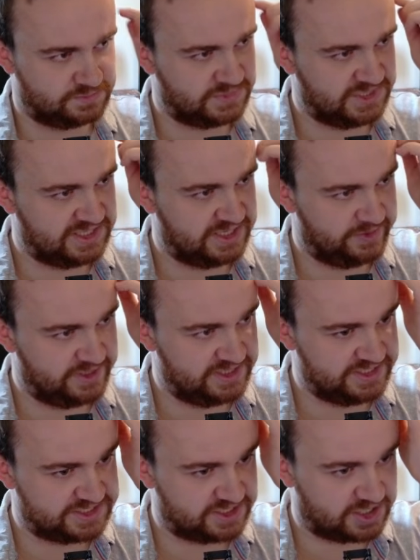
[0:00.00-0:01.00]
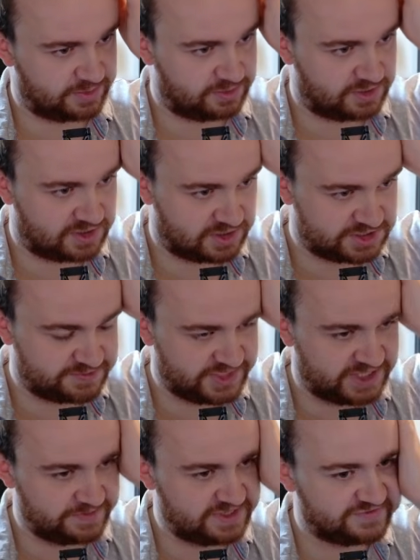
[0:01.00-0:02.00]
Give me at least a couple cards.
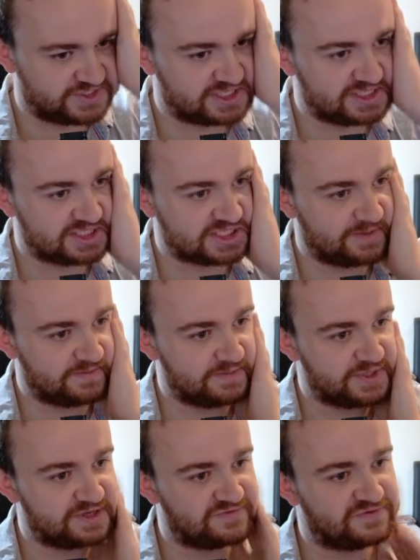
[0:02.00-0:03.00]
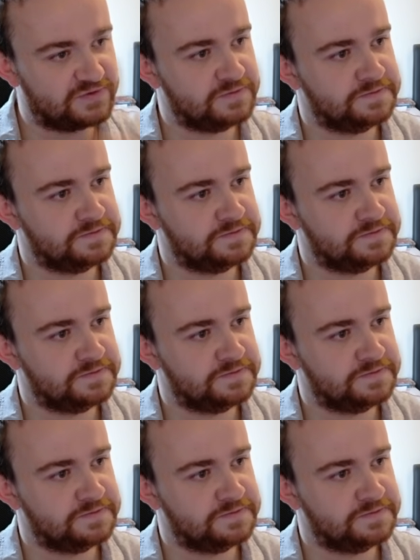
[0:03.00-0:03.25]
Make him give us at least something meaningful.